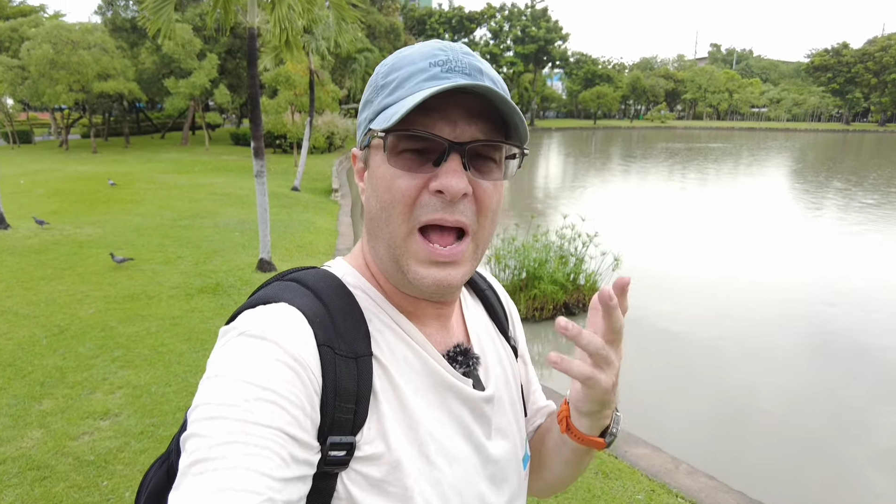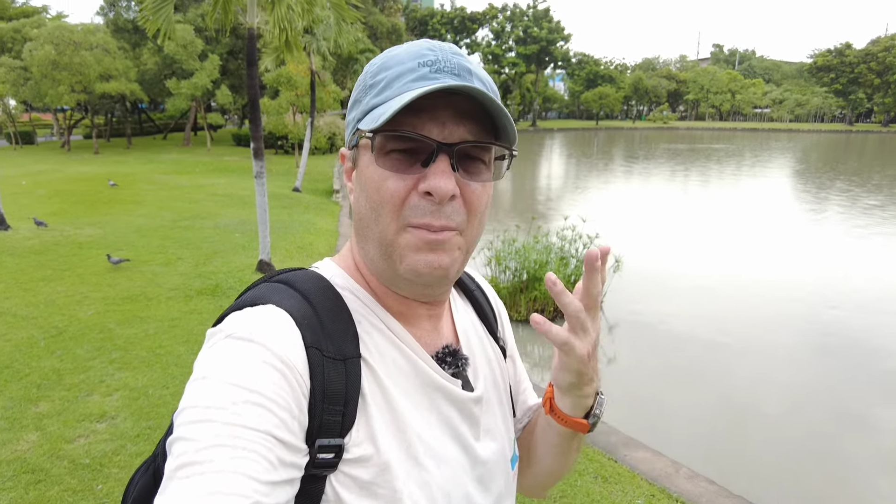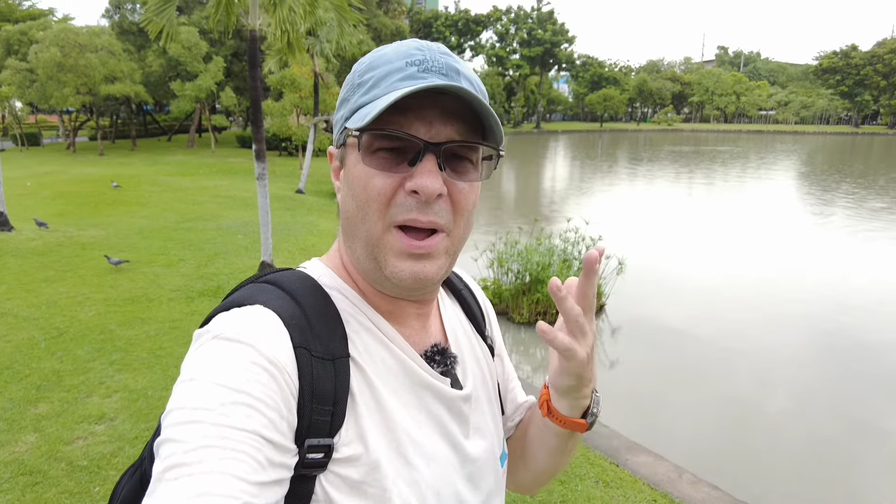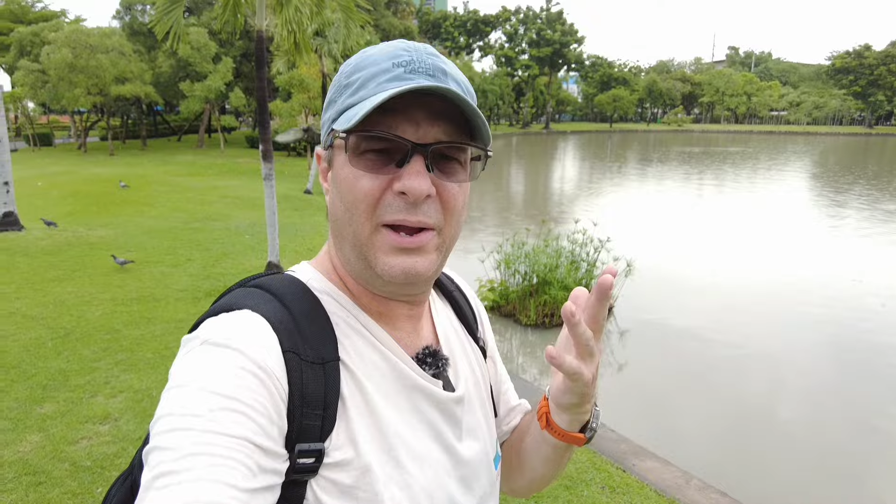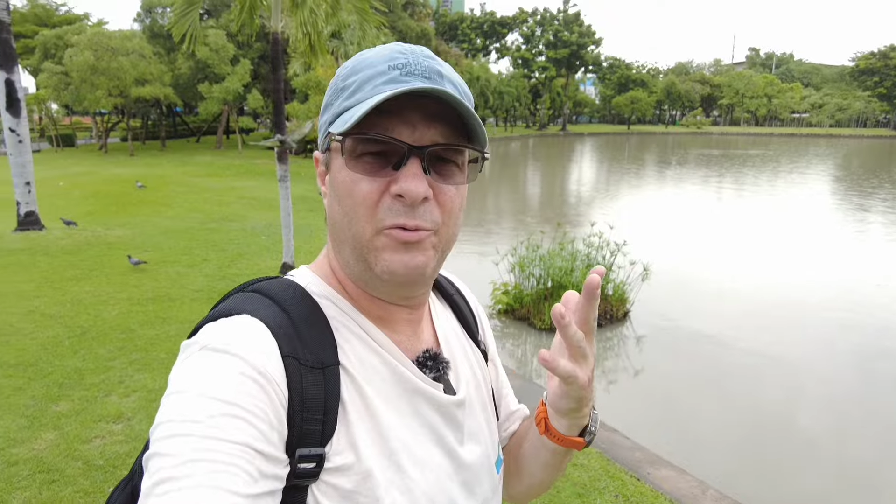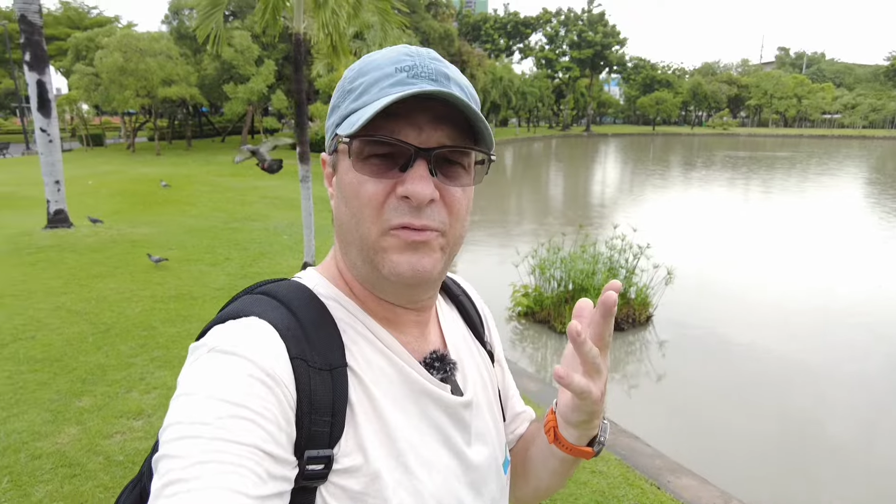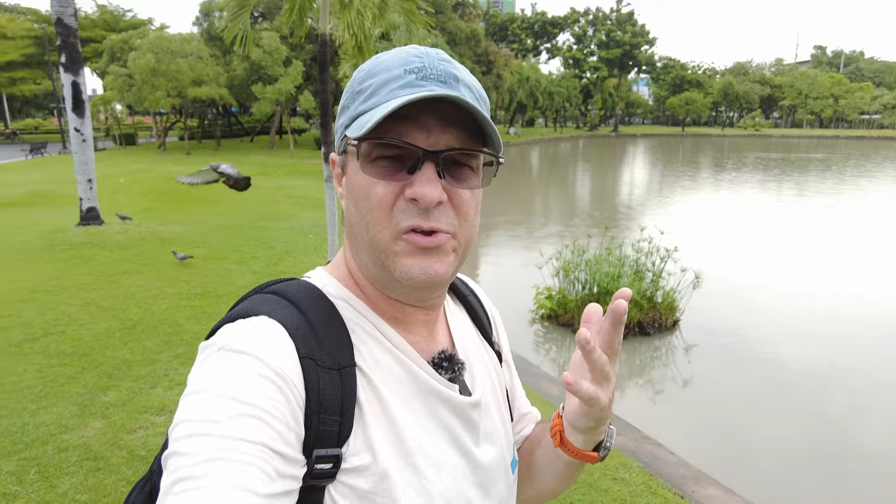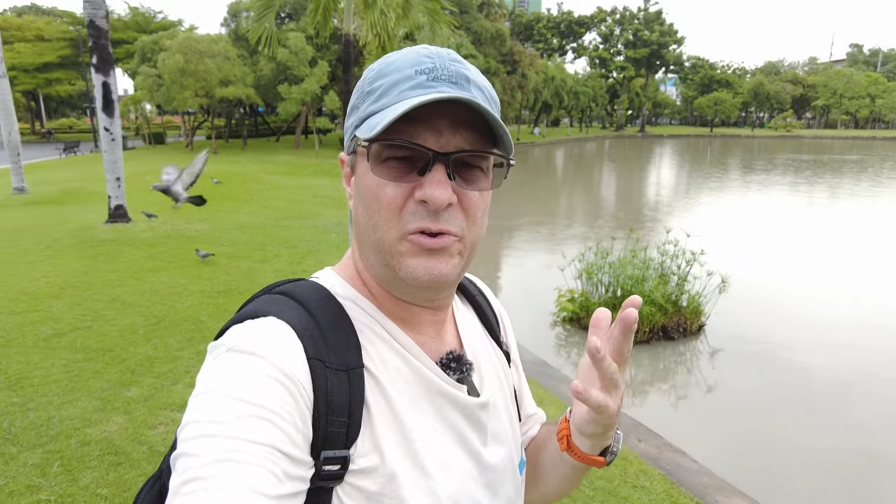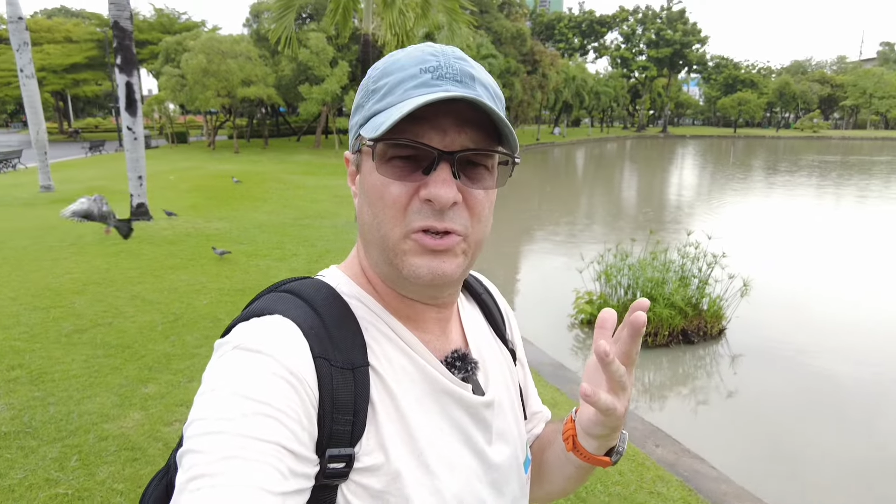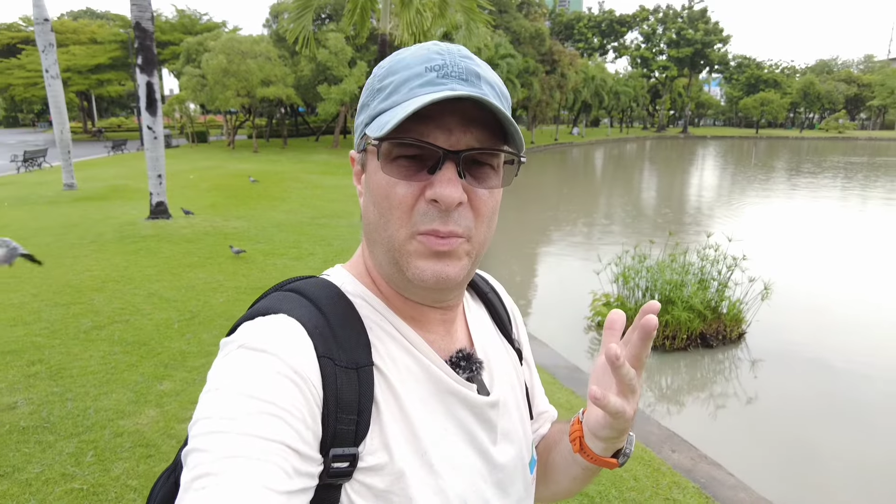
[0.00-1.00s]
I might
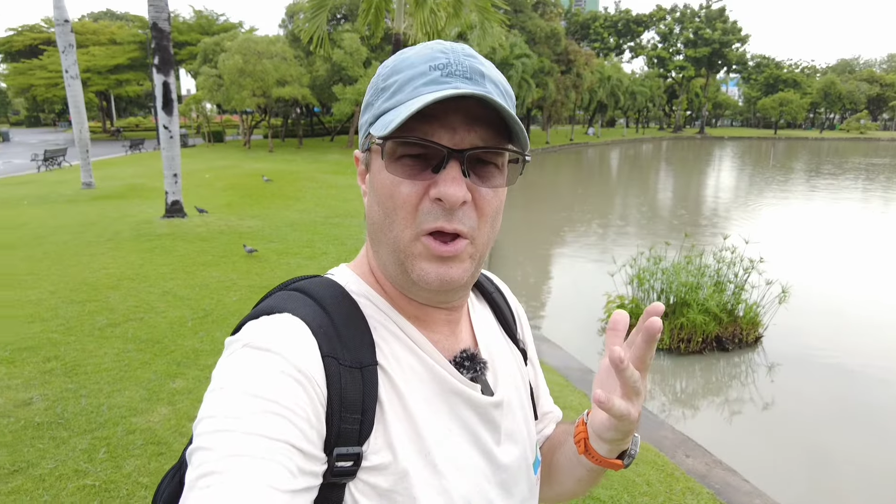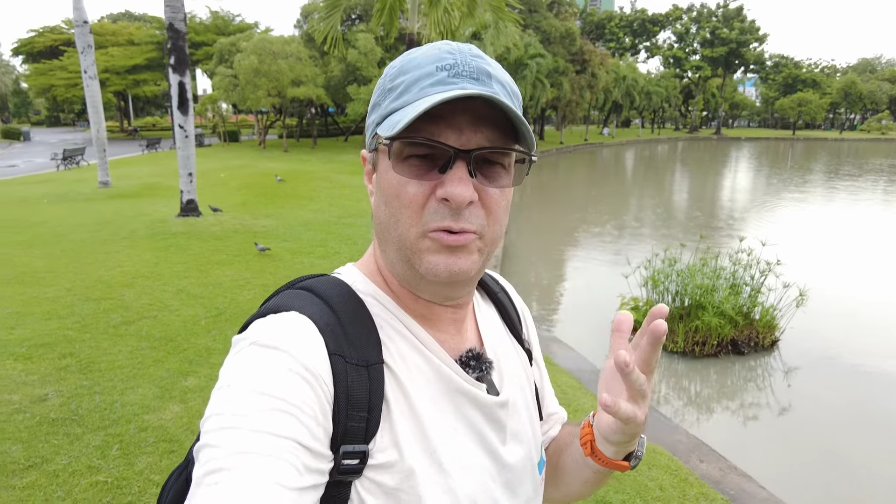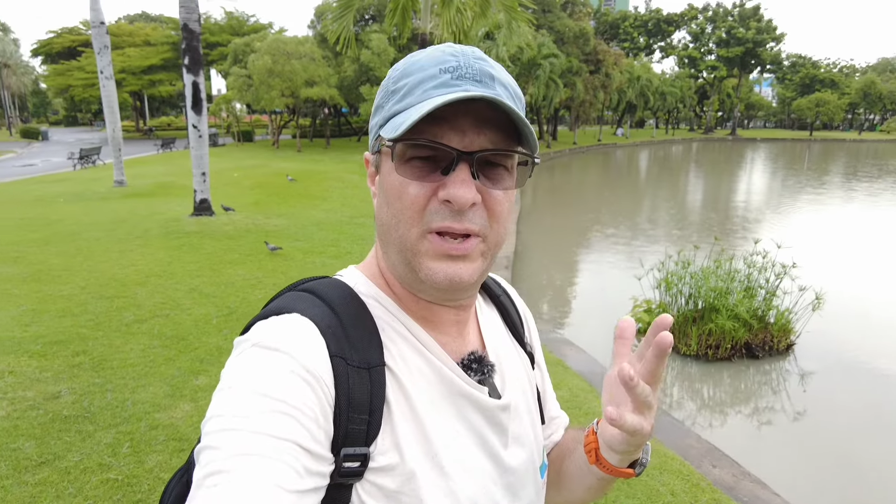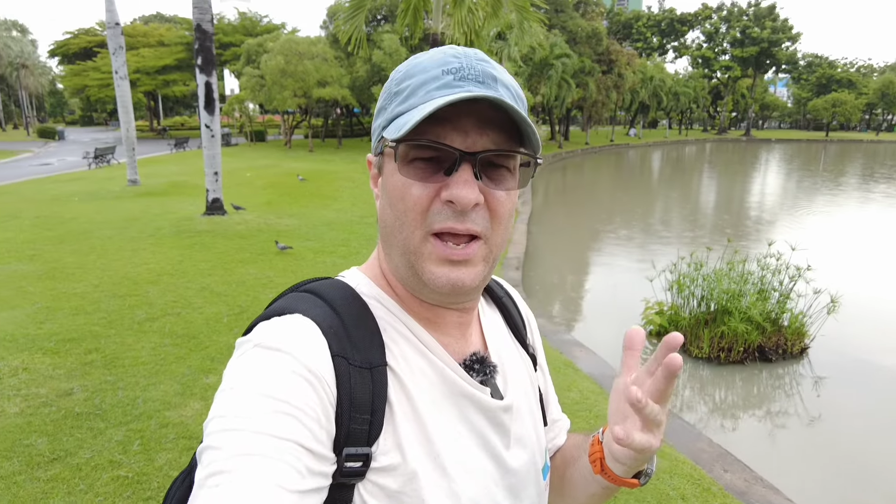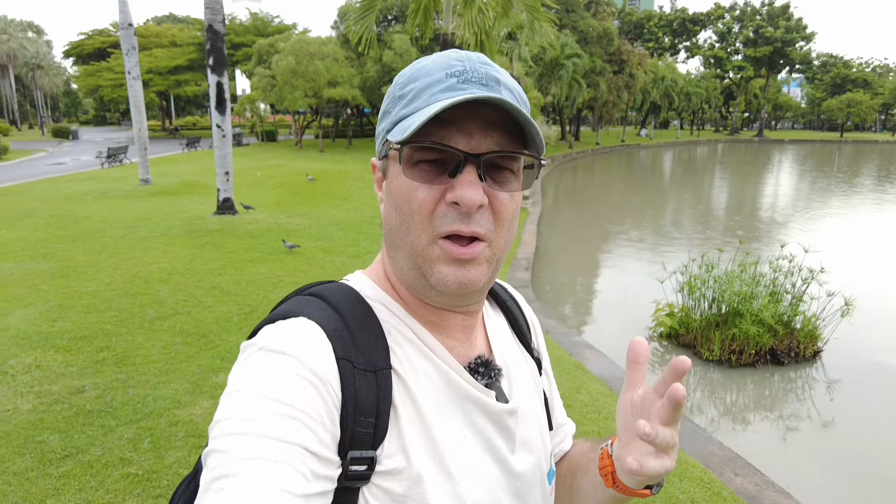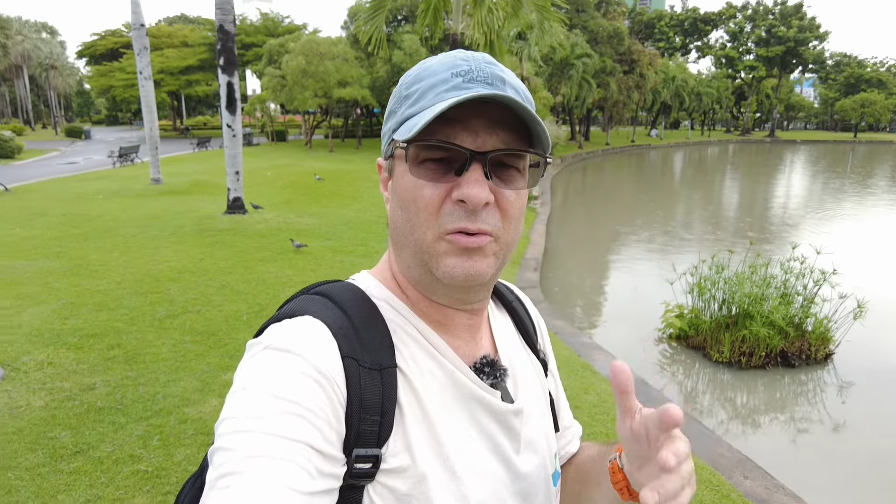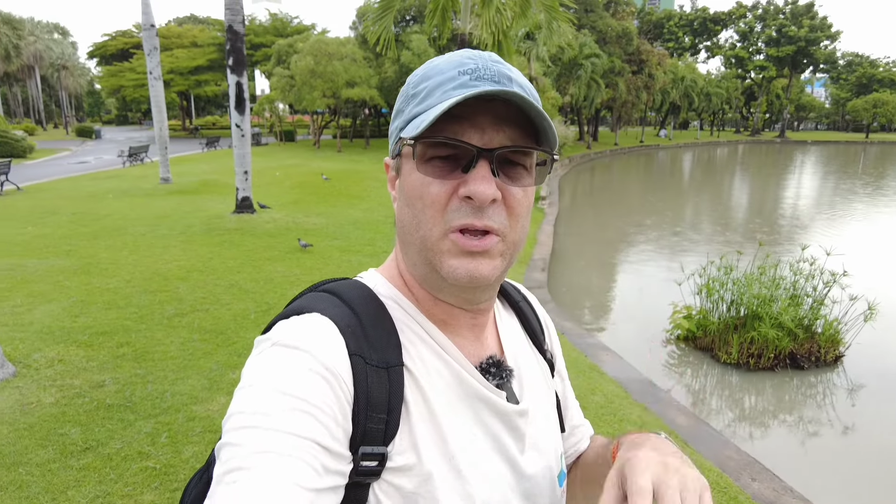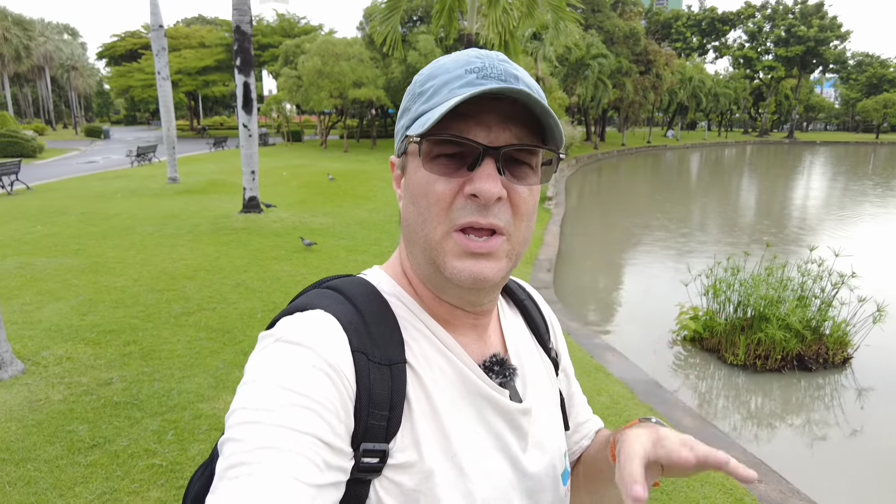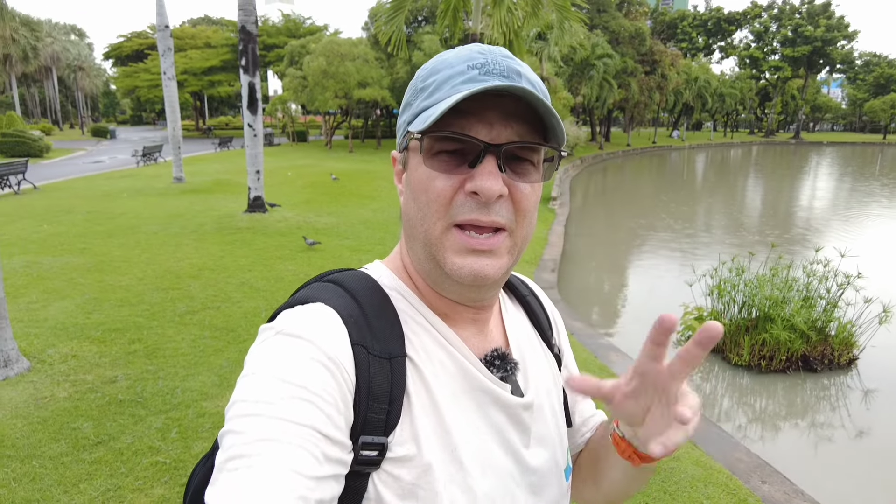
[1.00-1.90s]
review some hotels